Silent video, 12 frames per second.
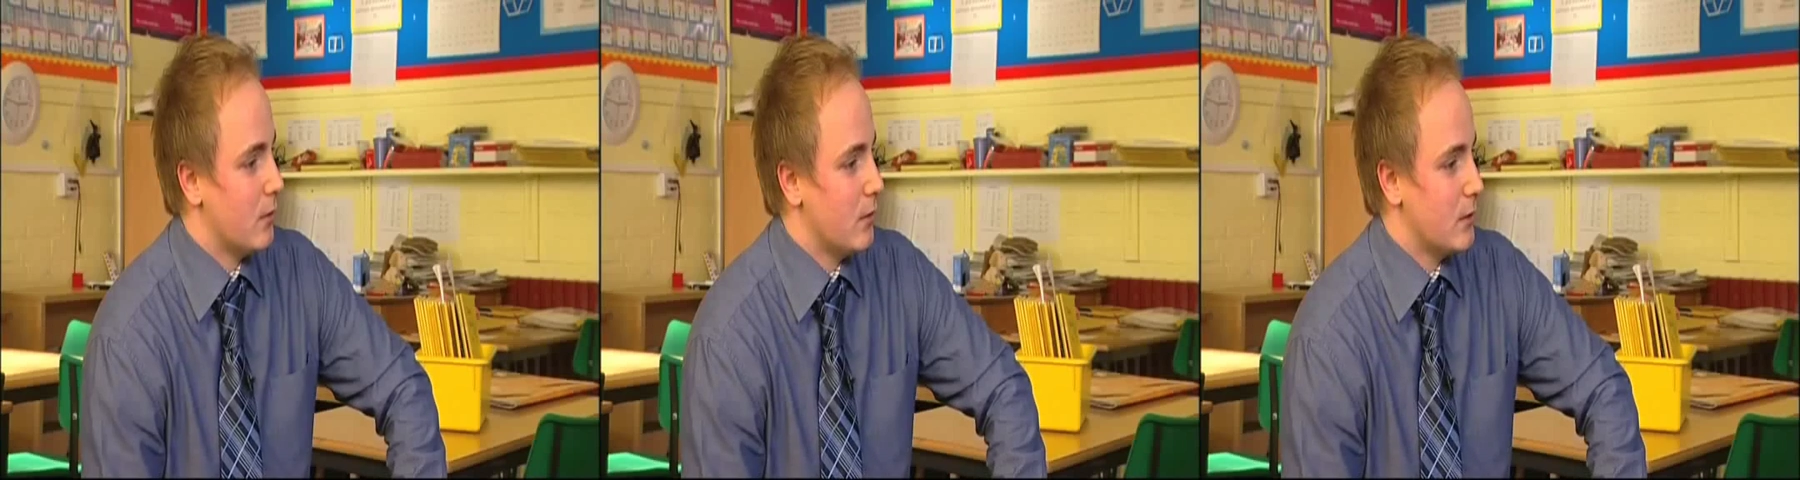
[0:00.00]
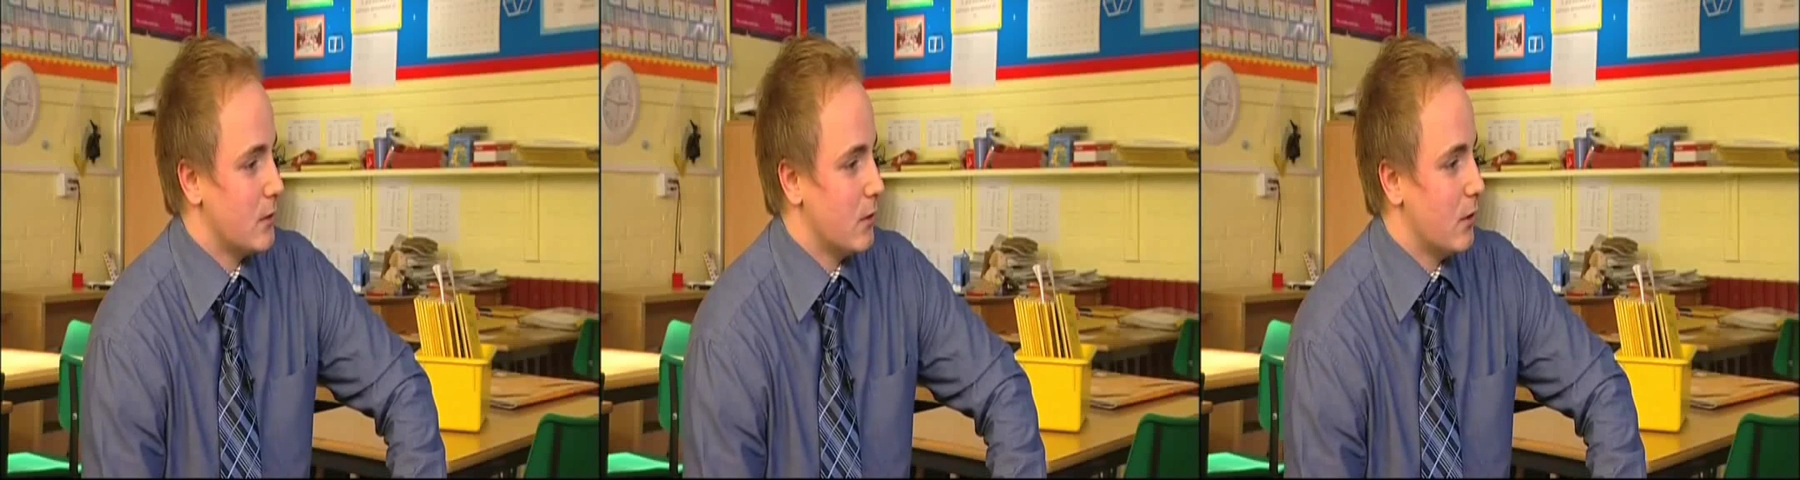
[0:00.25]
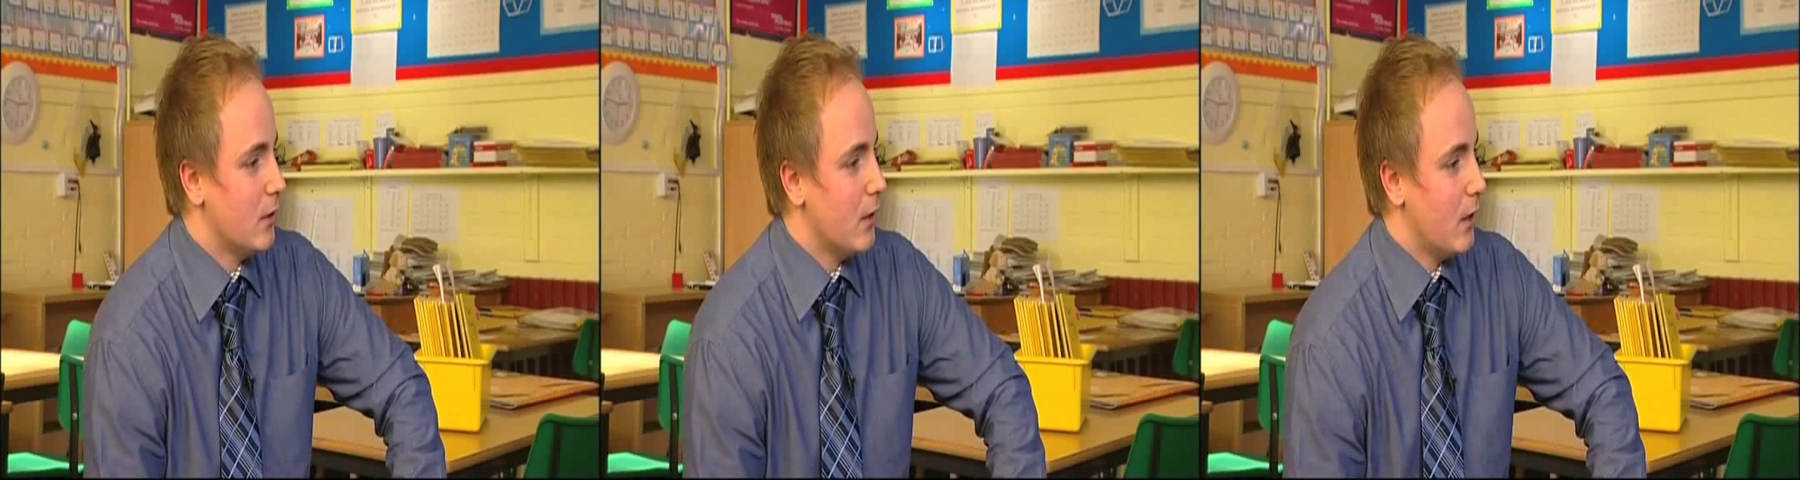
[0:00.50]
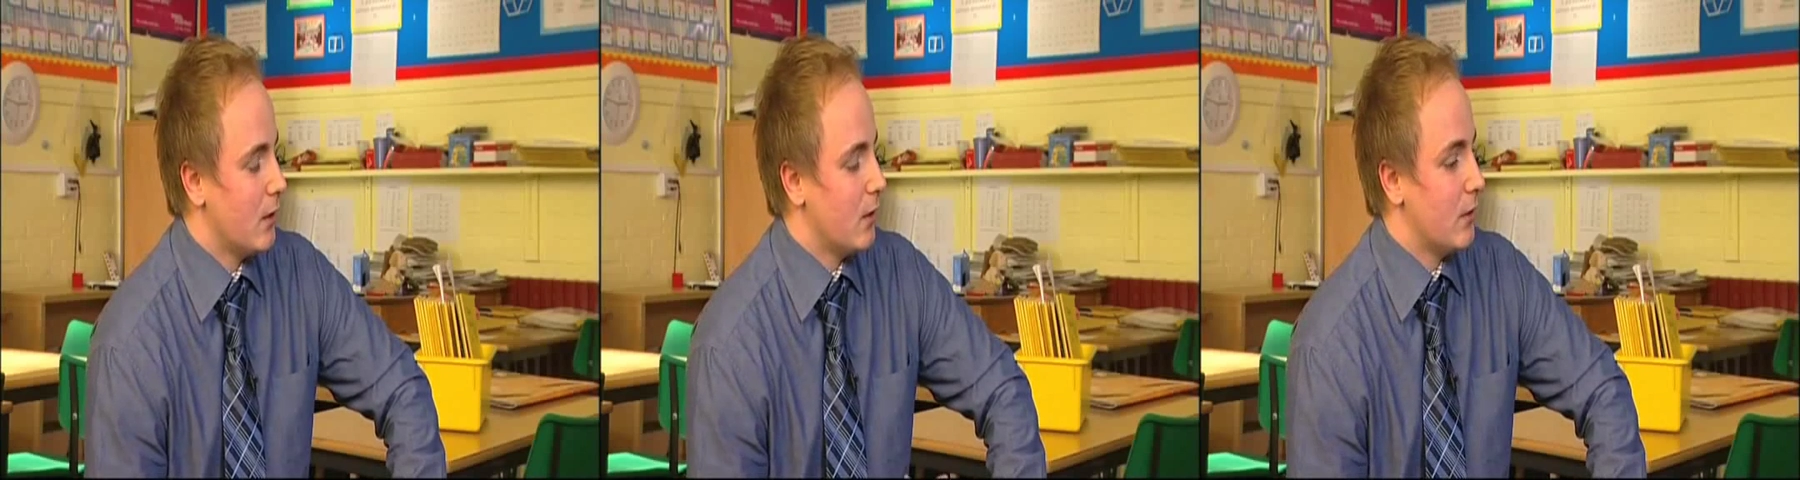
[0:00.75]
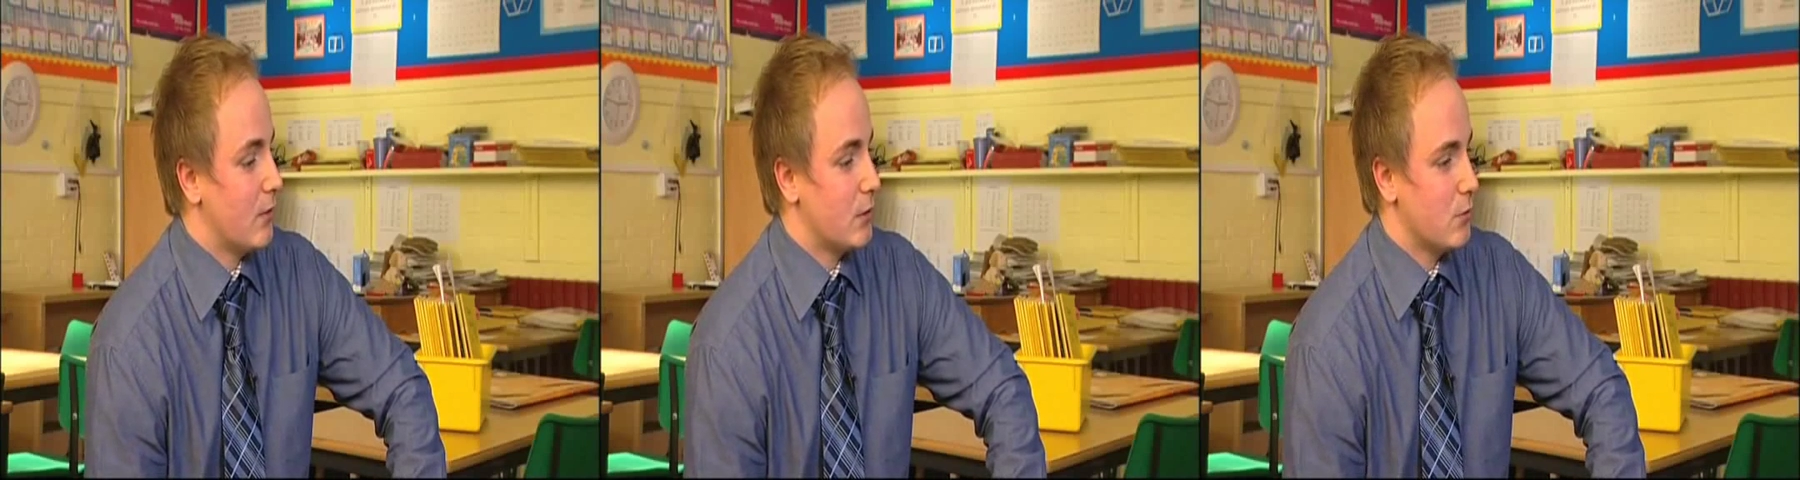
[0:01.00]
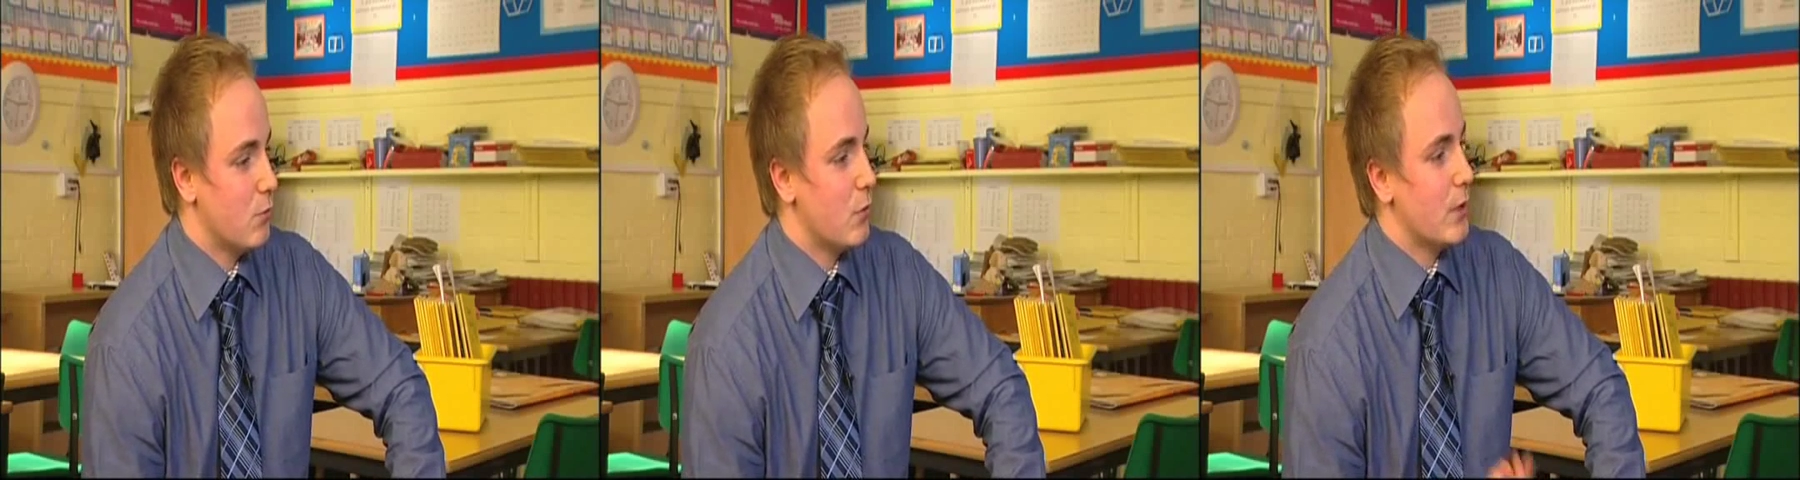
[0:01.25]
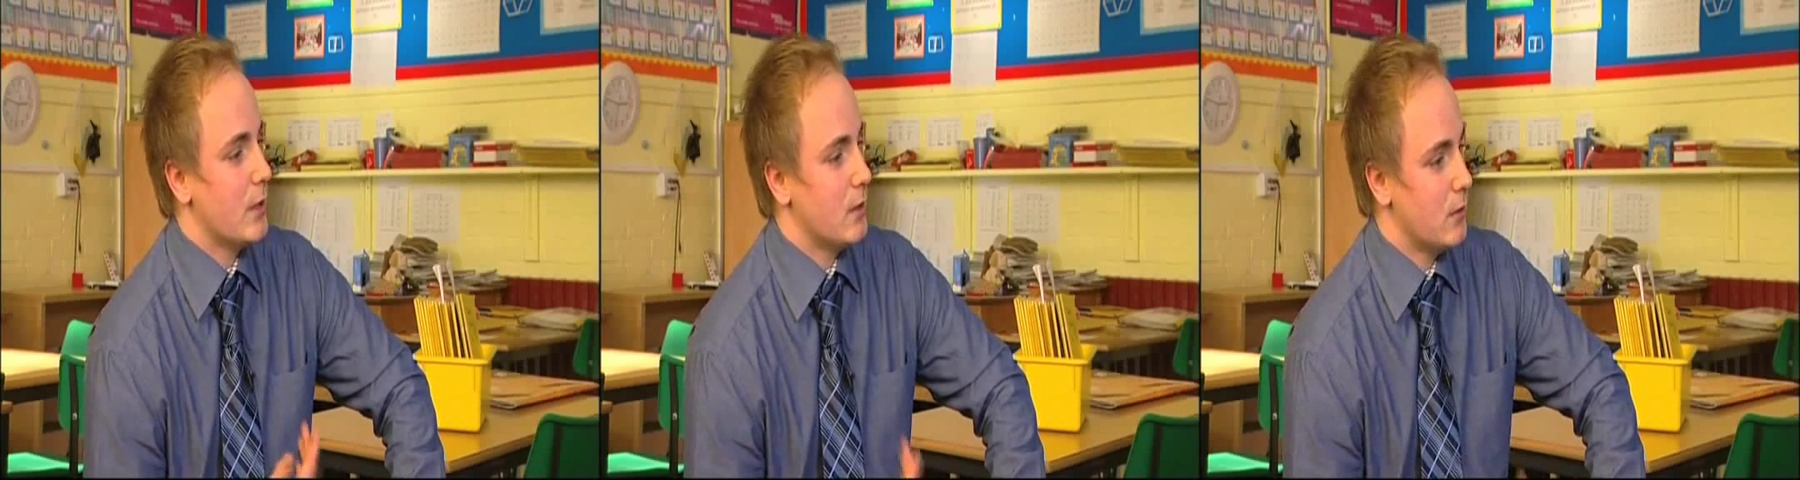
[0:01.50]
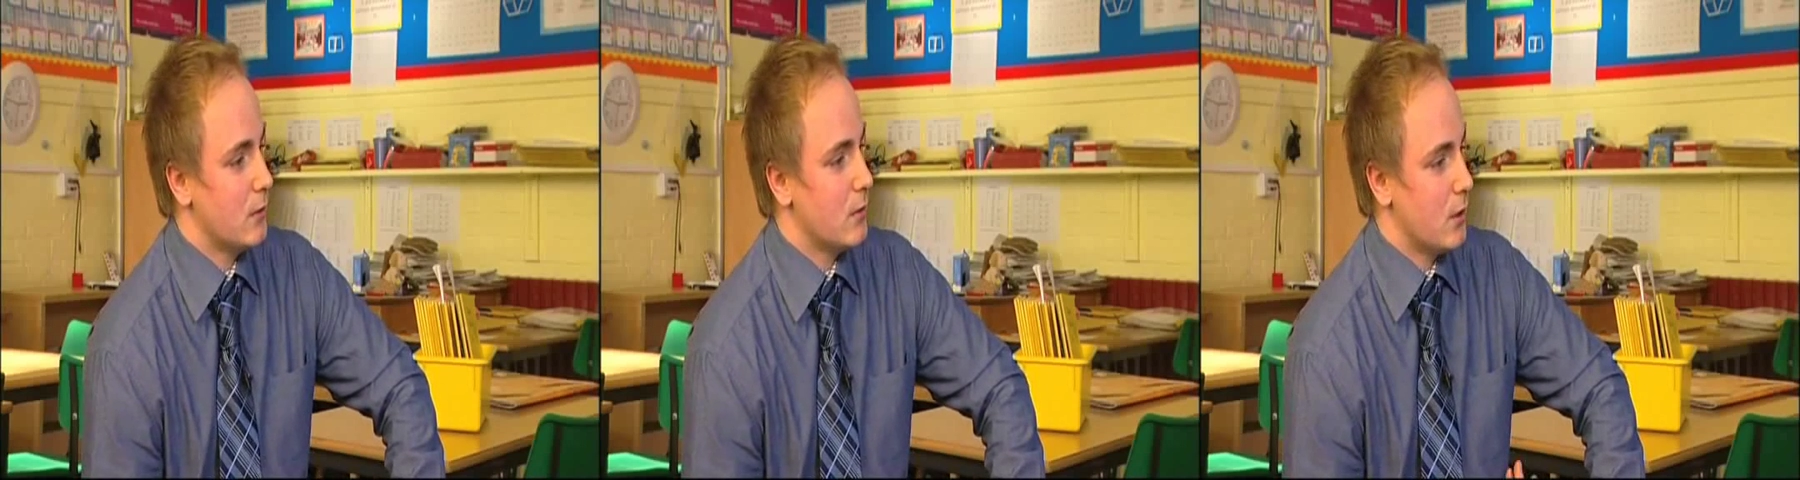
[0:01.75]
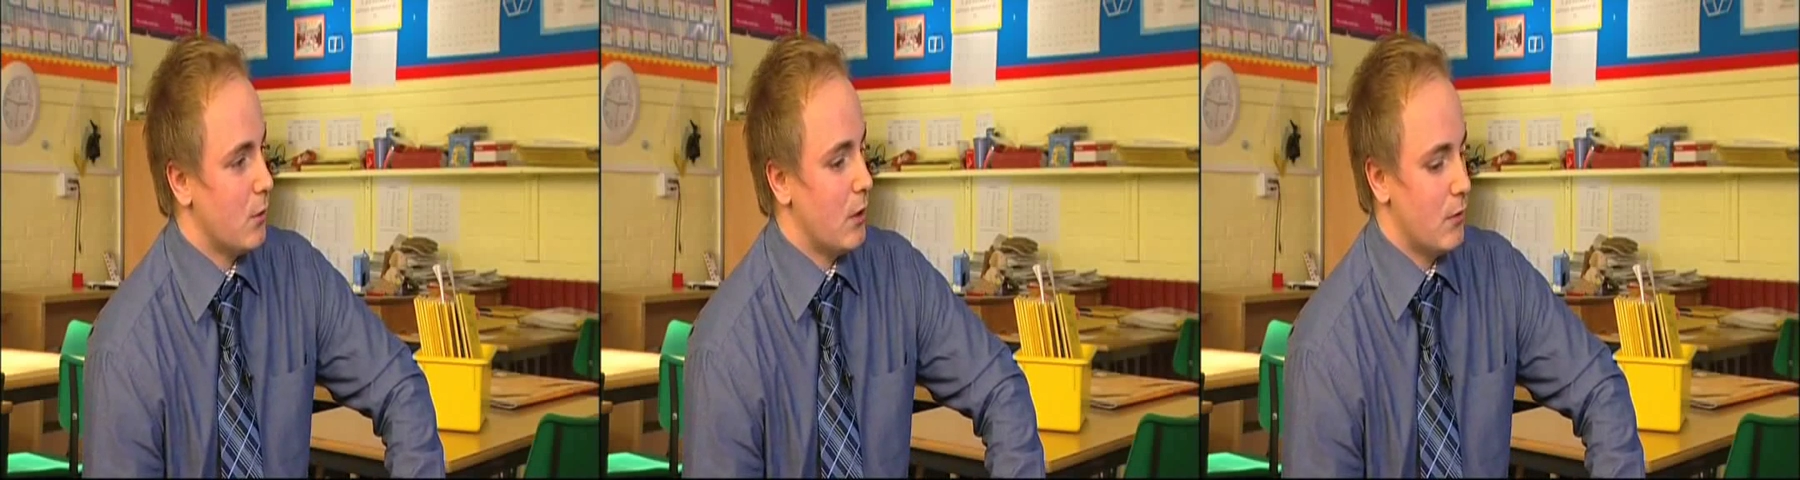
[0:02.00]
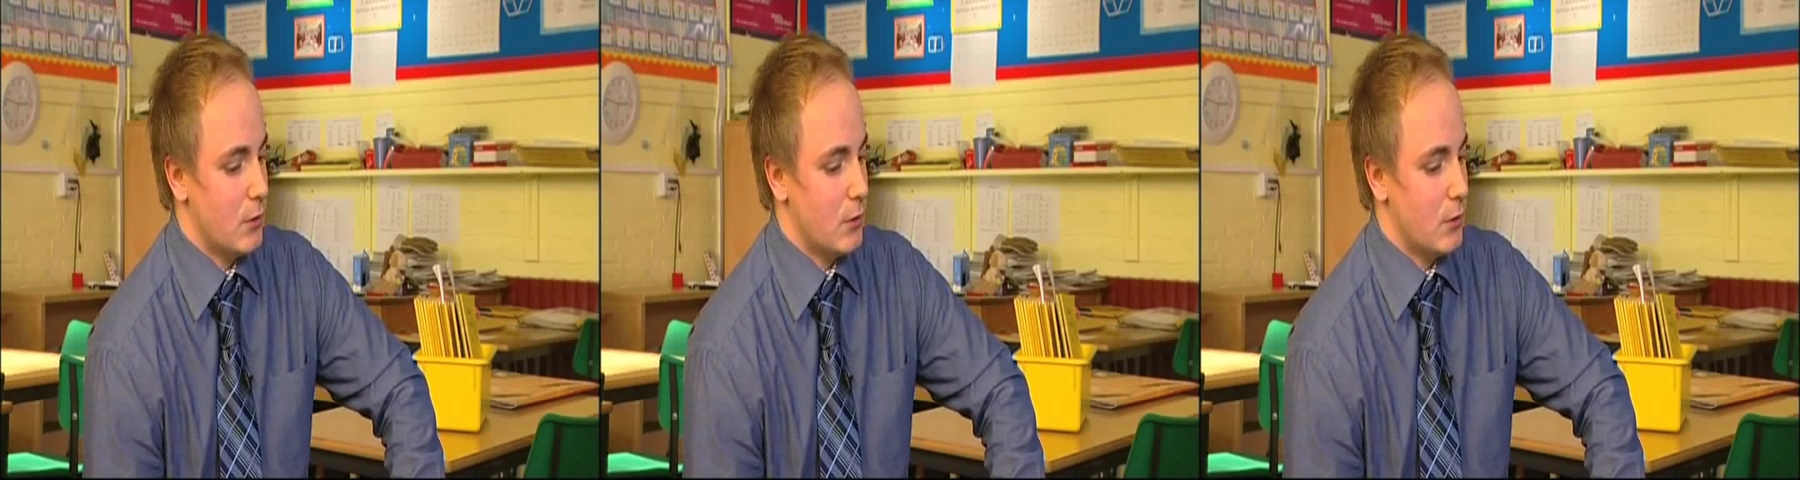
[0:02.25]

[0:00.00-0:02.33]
It's not. I don't have to re-go over